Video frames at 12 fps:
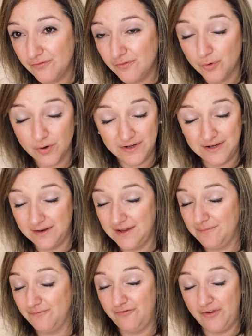and
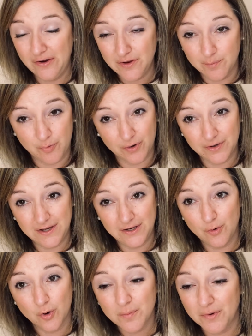very important in
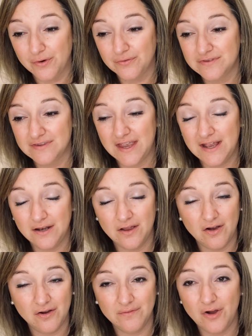hormones and
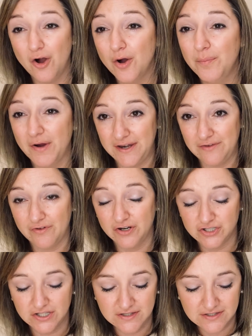all body
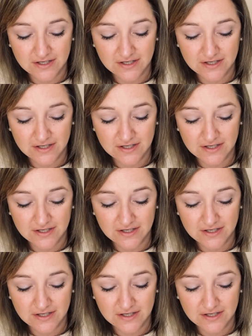functions.